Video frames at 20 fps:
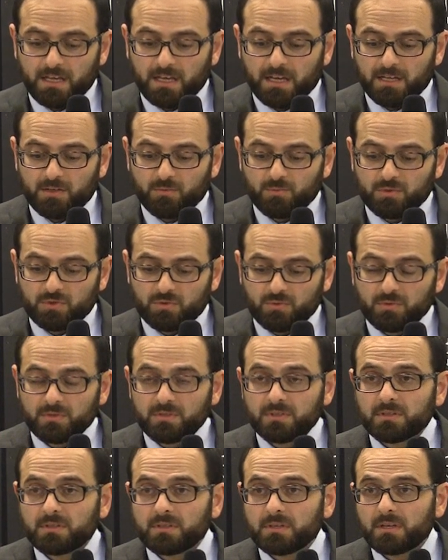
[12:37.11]
and we
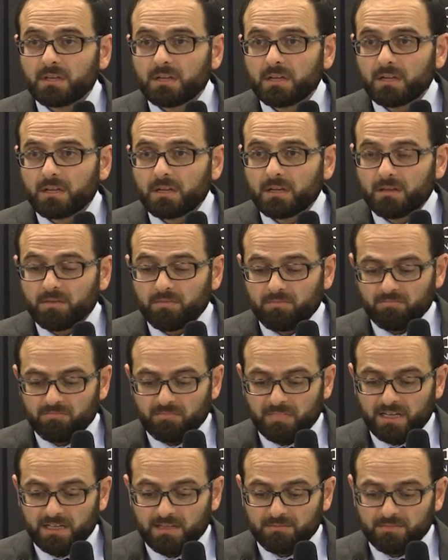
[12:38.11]
should uh,
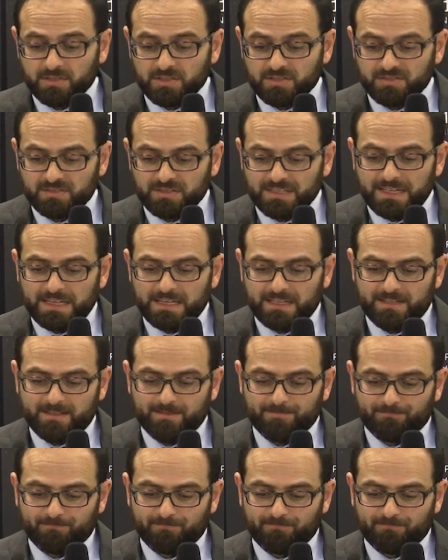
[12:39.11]
administrate